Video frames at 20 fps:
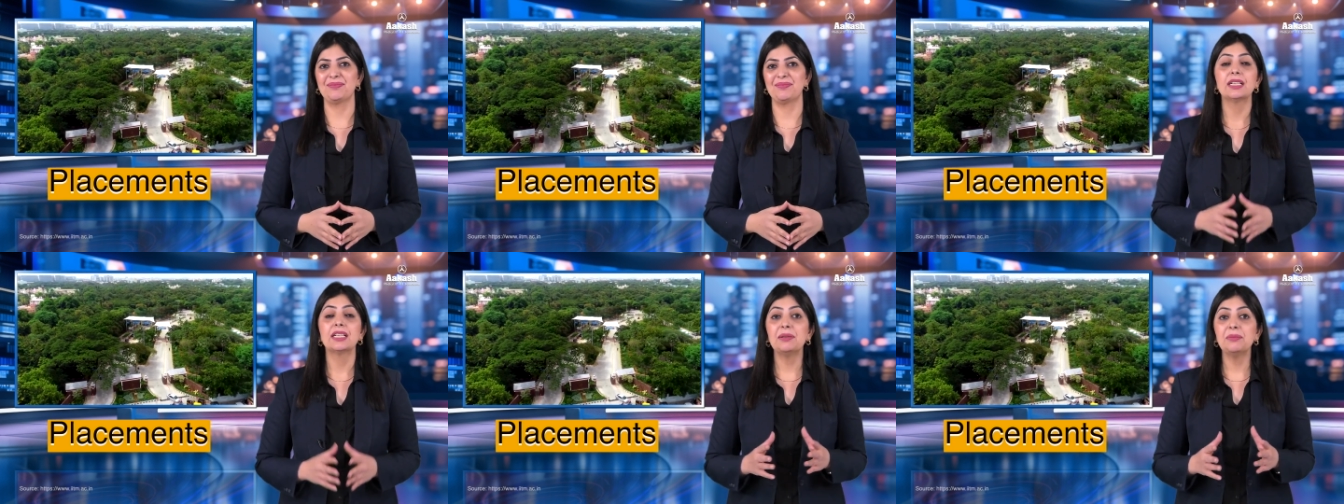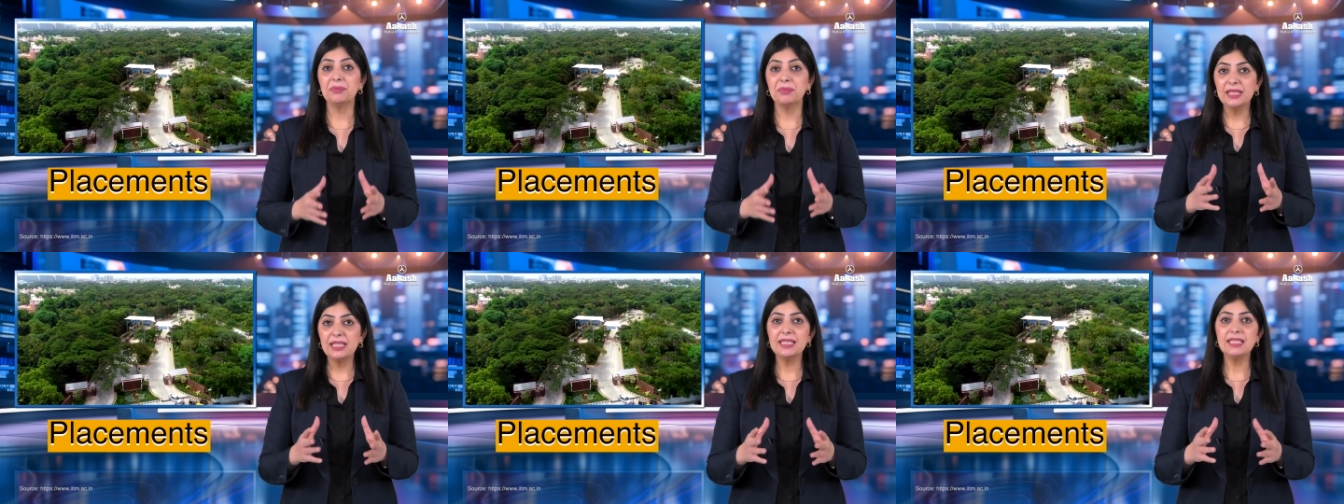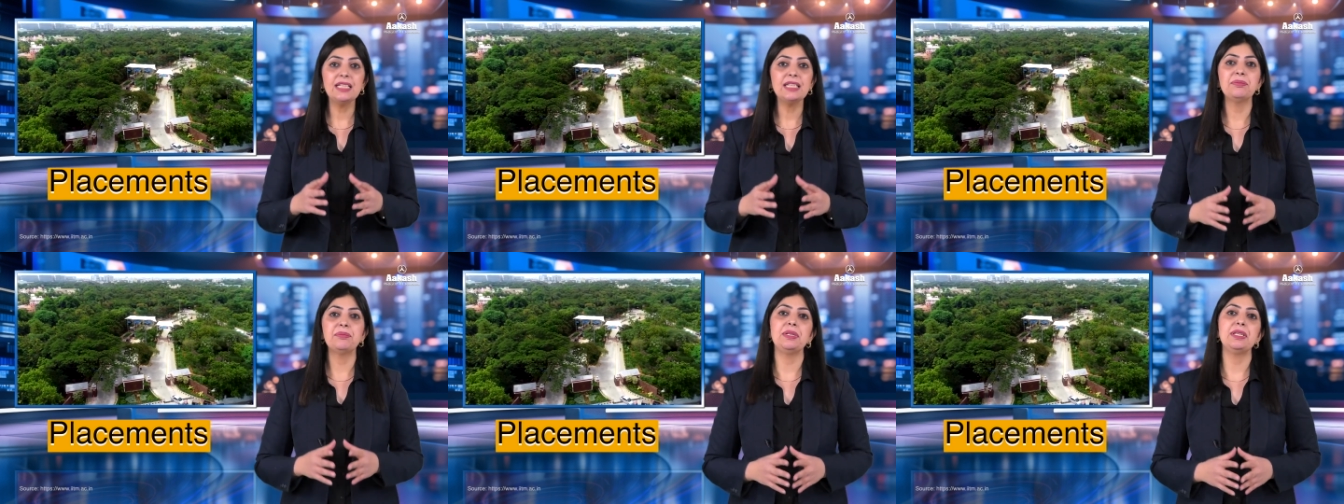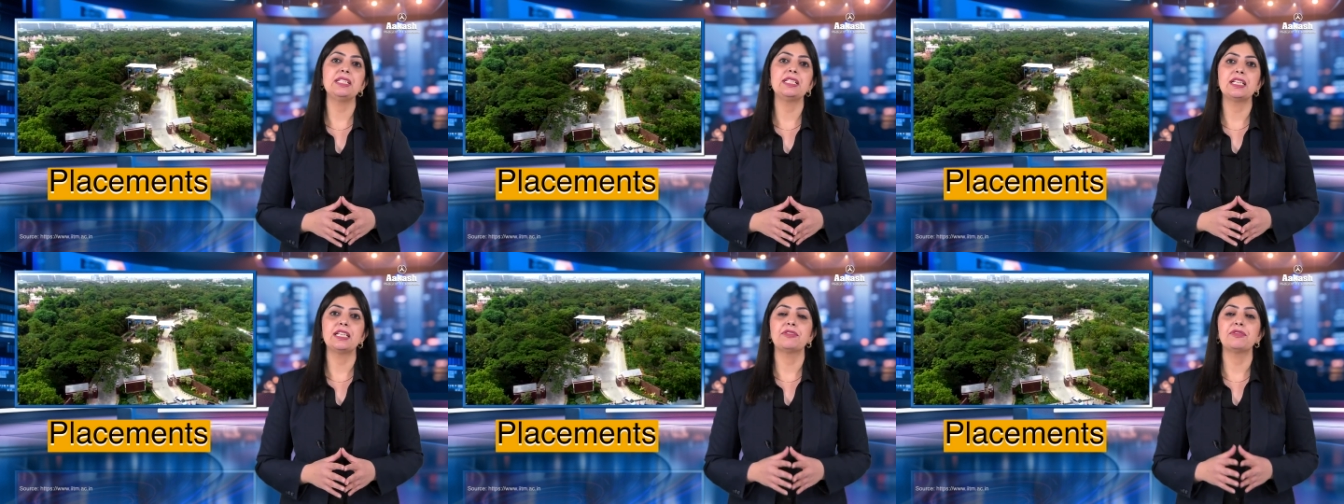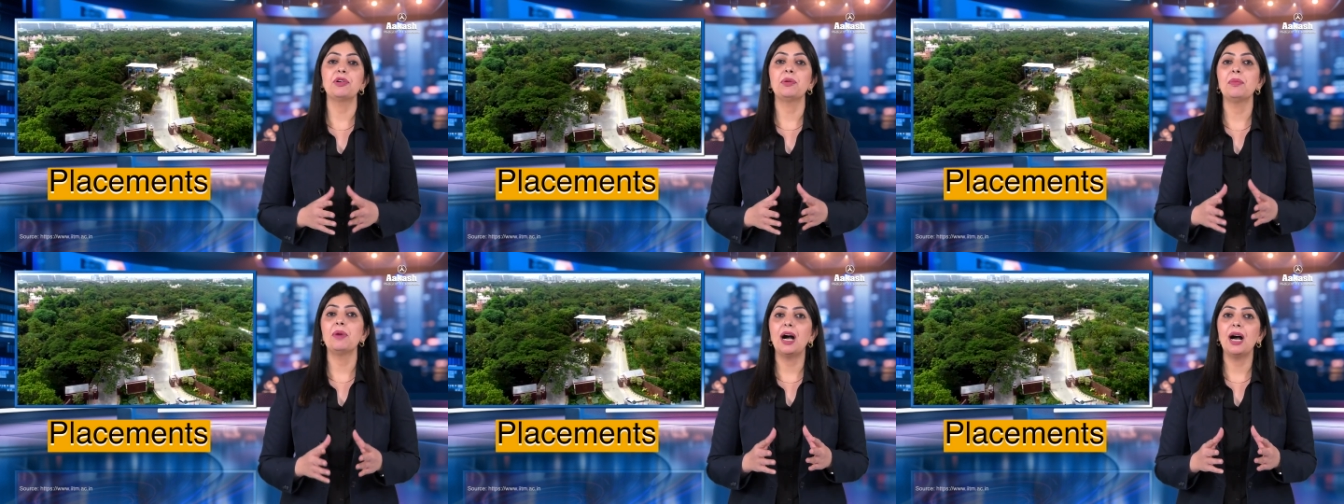Completing B.Tech
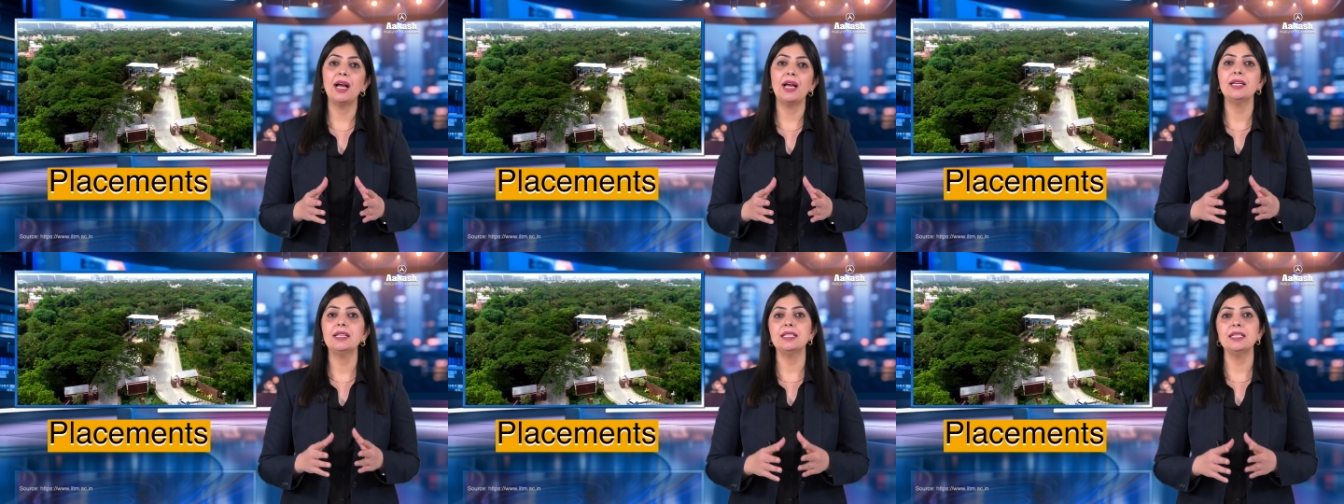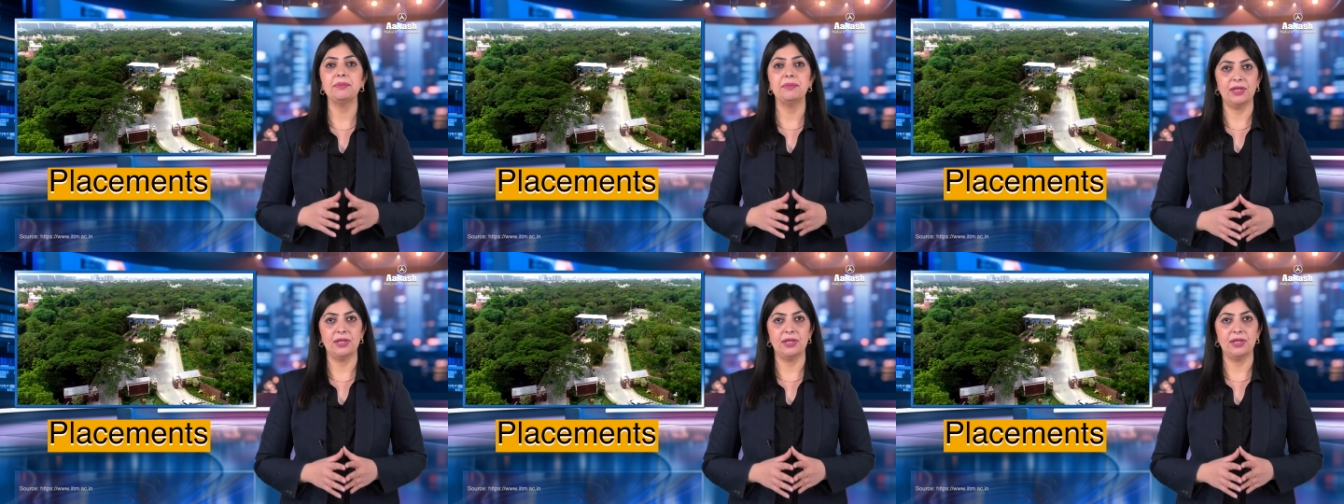from IIT